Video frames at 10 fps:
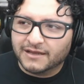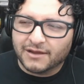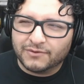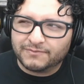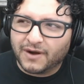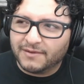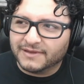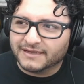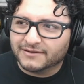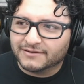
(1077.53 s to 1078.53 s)
It would
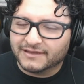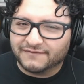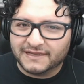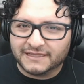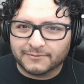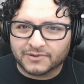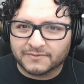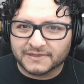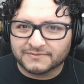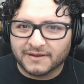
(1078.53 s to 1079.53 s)
probably defeat the
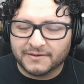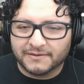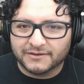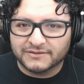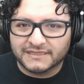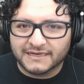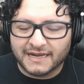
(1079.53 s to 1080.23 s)
purpose. Maybe using